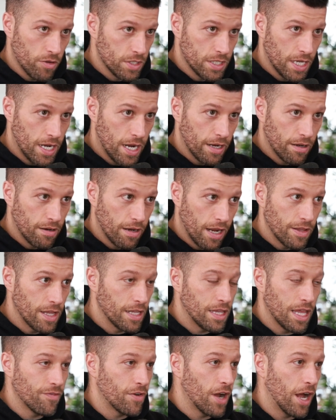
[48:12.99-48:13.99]
side and
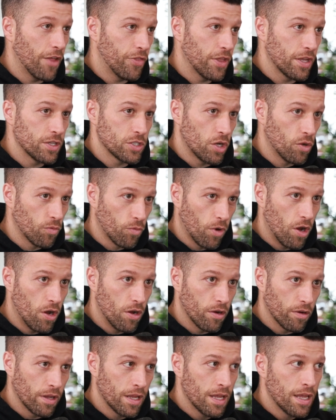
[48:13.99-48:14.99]
that they've got things all
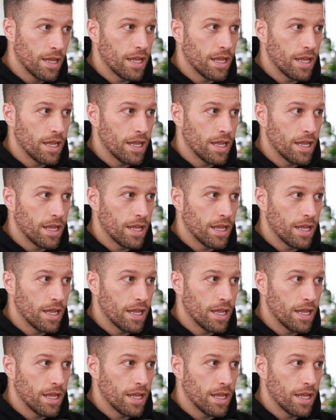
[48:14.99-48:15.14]
wrong.